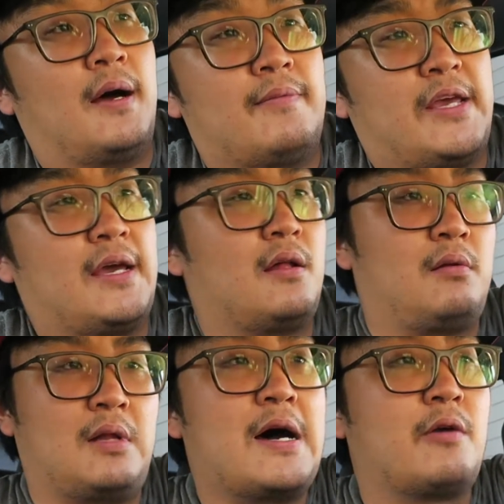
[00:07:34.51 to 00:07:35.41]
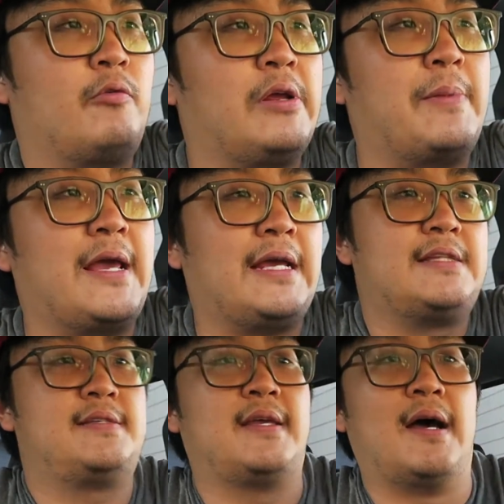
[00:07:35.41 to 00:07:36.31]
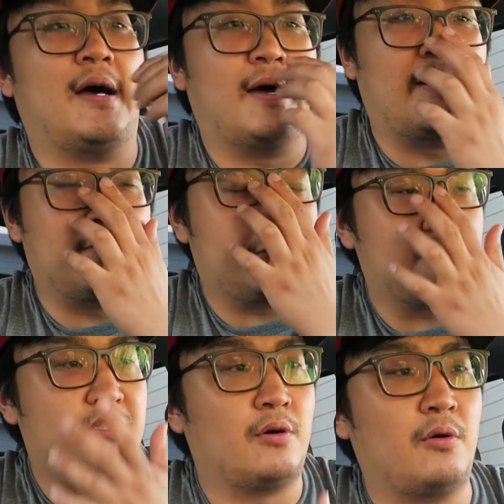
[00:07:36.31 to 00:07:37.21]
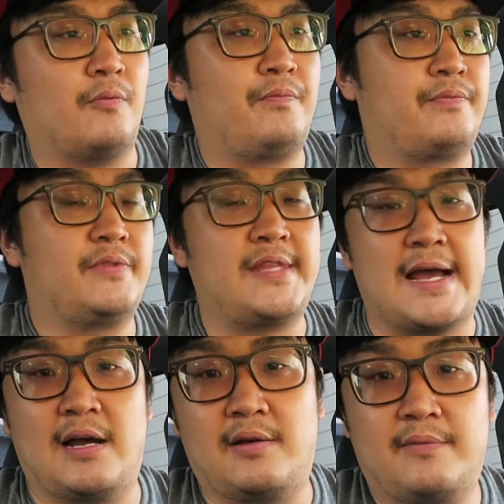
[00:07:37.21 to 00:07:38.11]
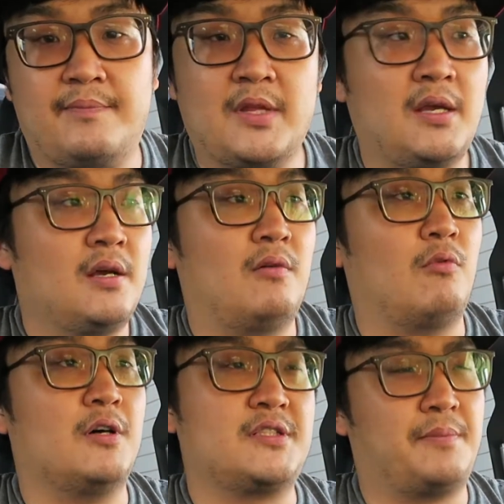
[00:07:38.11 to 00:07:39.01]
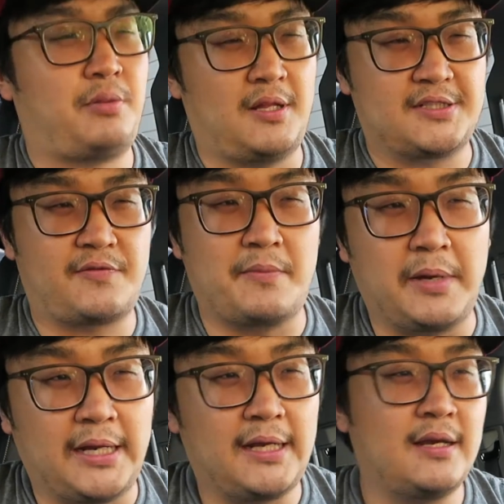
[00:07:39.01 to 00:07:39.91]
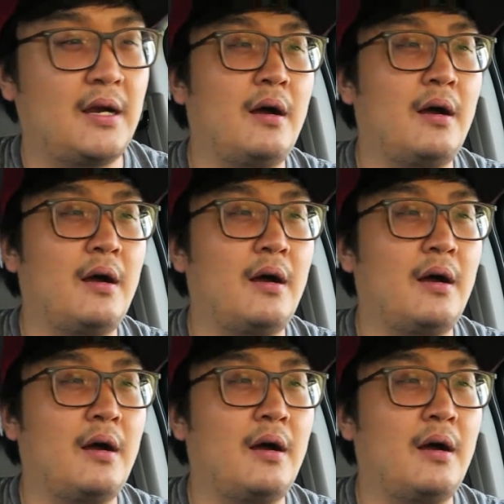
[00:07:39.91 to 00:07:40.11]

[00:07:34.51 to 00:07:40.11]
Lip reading: They had a lot of rebates, so that was a plus for me.